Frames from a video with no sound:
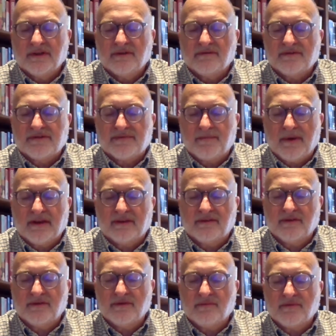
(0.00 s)
respect
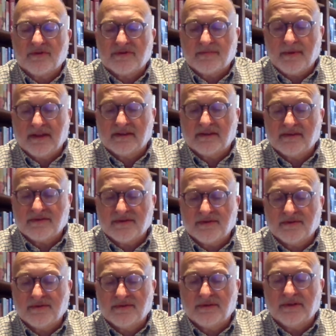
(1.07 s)
to whom respect is
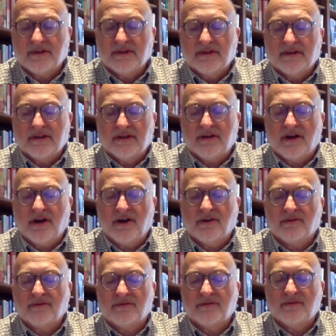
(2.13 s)
owed, and
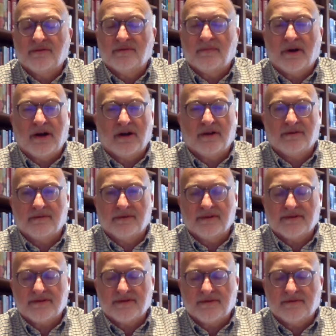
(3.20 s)
honor to whom honor
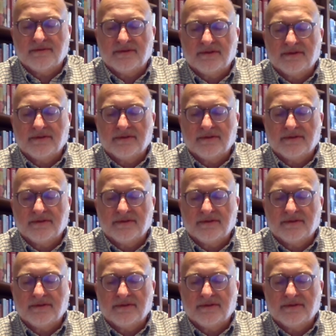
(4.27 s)
is owed.